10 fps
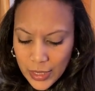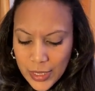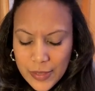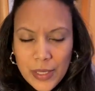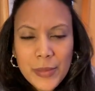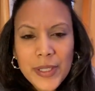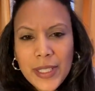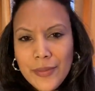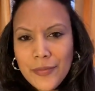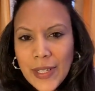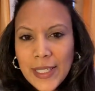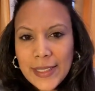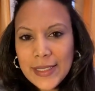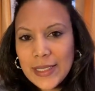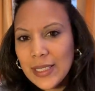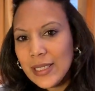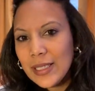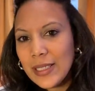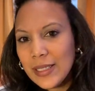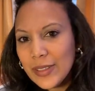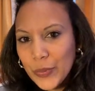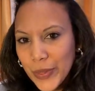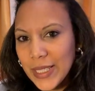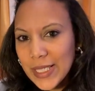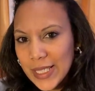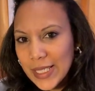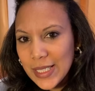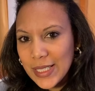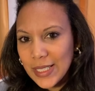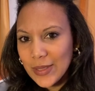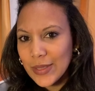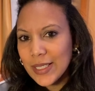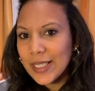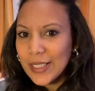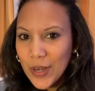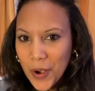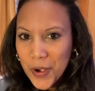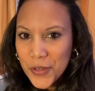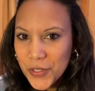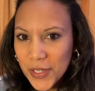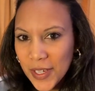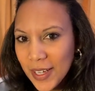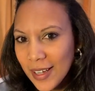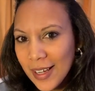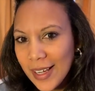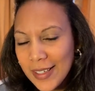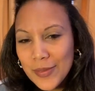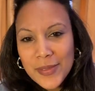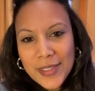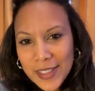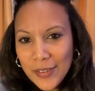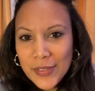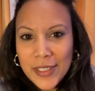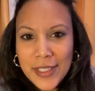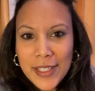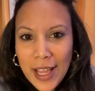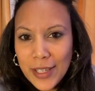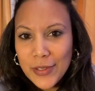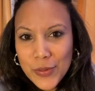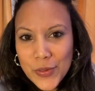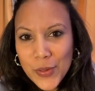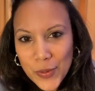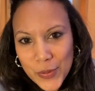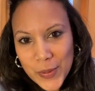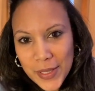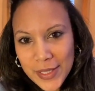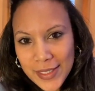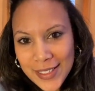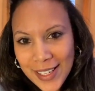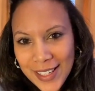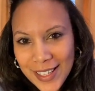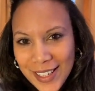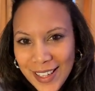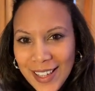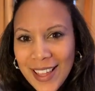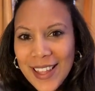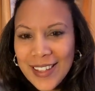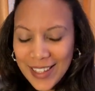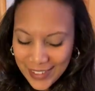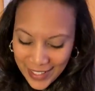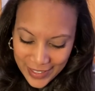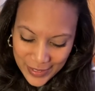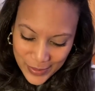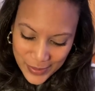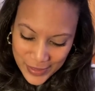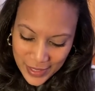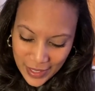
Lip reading: Some of the advice, the weaknesses, it was kind of harsh. I definitely not use those words that they use.